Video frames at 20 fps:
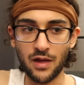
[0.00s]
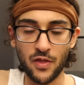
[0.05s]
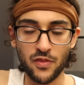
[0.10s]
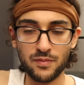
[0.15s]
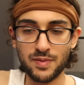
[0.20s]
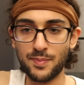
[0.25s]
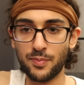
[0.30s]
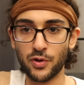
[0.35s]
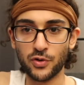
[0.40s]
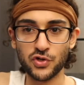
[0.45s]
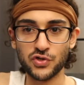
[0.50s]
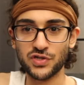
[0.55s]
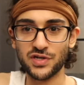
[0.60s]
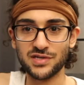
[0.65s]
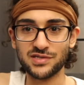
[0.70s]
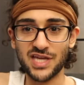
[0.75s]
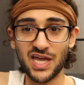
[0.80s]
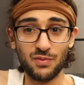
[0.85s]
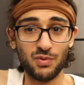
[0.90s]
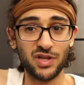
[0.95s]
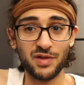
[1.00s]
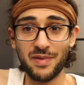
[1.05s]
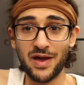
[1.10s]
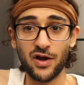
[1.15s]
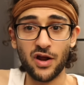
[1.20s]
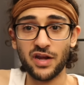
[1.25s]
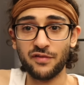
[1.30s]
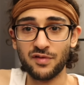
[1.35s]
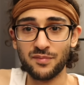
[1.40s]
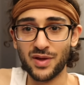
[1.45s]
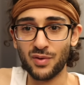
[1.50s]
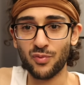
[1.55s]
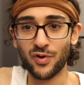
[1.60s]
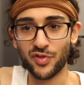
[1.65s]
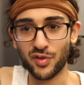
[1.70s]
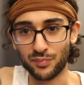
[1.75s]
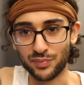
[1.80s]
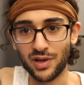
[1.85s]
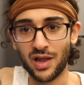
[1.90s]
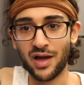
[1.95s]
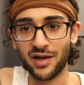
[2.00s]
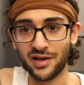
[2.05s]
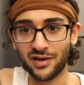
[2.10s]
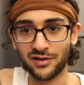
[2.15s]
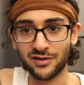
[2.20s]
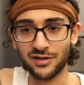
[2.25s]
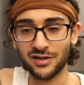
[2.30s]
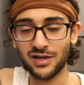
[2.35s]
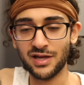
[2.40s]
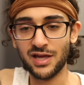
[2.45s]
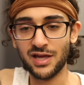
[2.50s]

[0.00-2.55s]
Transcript: other people are just going to say, well, it might not even be worth applying